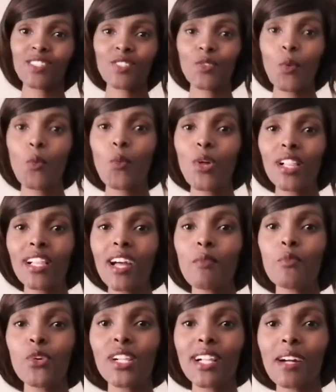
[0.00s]
So welcome
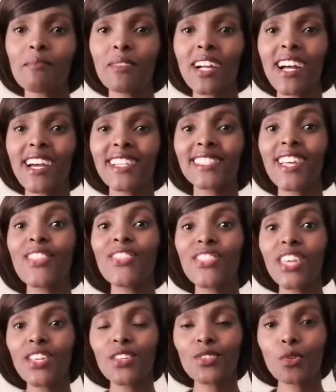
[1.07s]
guys, and
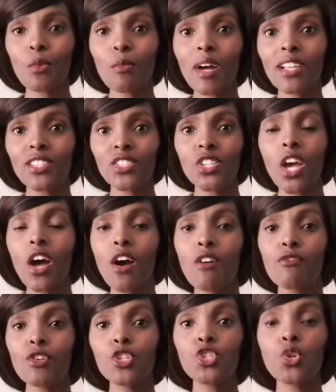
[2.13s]
thank you so much
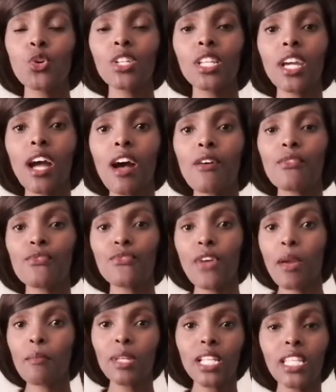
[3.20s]
for joining our
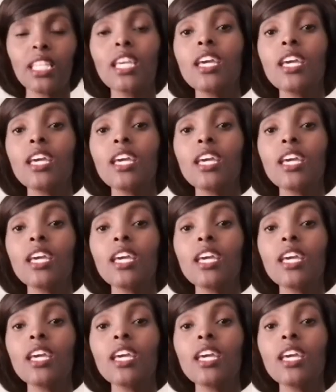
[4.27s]
family.